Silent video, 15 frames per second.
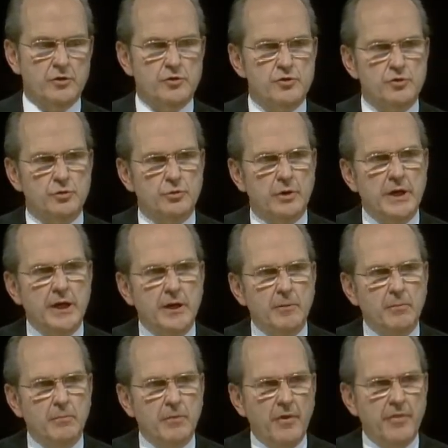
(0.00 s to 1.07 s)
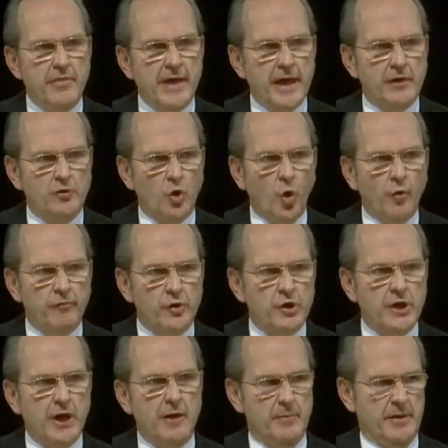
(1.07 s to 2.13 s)
to him that
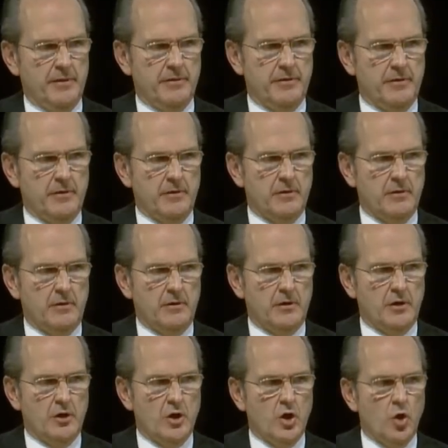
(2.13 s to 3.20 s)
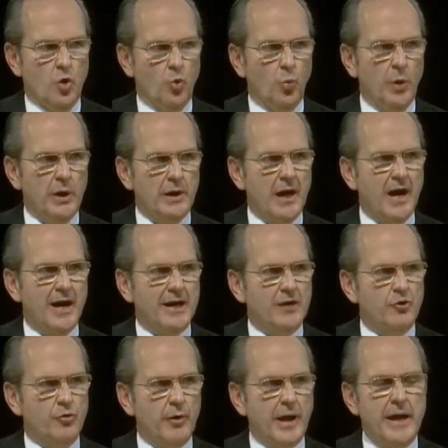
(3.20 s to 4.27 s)
overcometh will I
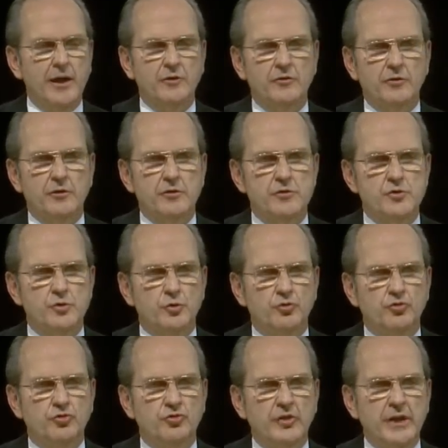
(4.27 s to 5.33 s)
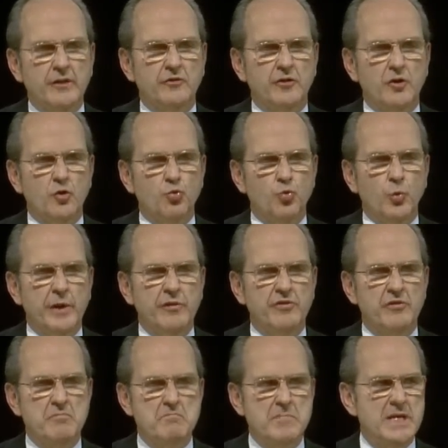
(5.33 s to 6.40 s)
grant to sit
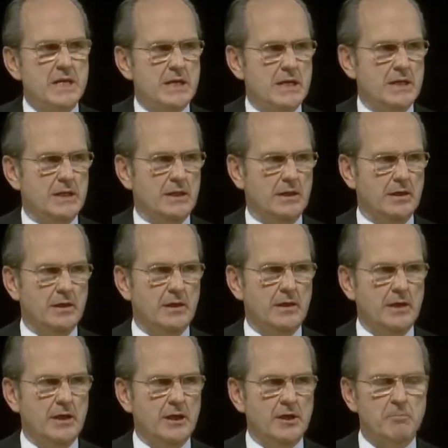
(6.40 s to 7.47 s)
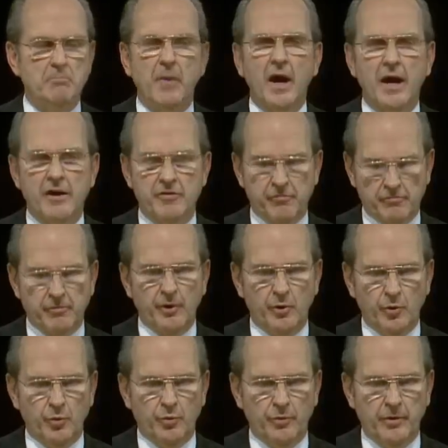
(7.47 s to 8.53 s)
with me in my
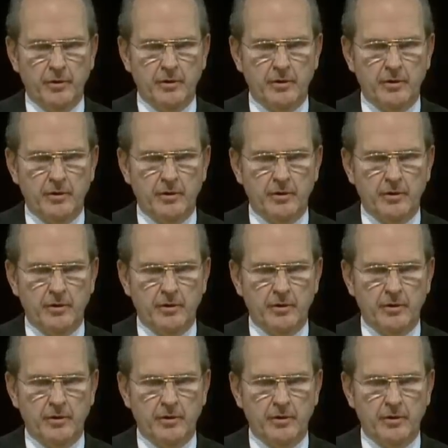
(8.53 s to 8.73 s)
throne,